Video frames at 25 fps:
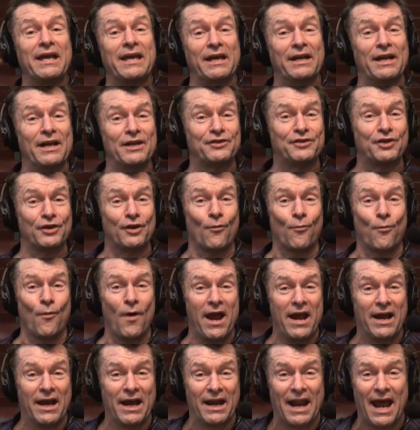I get into the
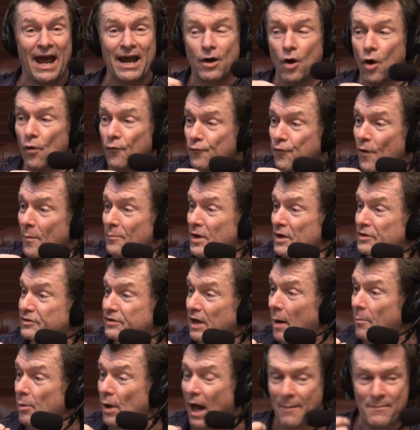ring and I go,
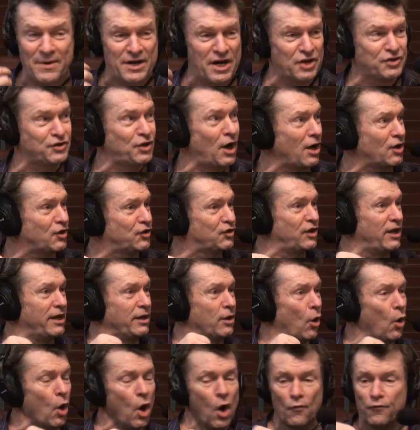I'm in a
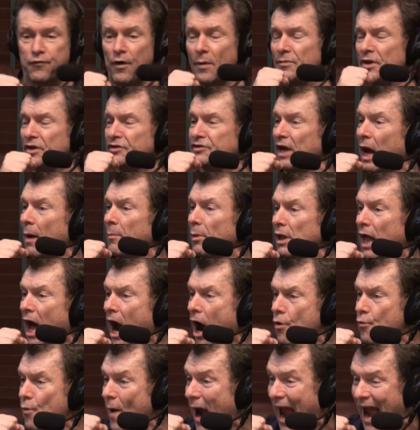tuxedo. From the Double
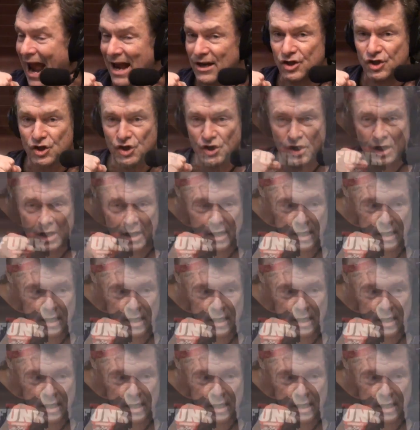R Ranch,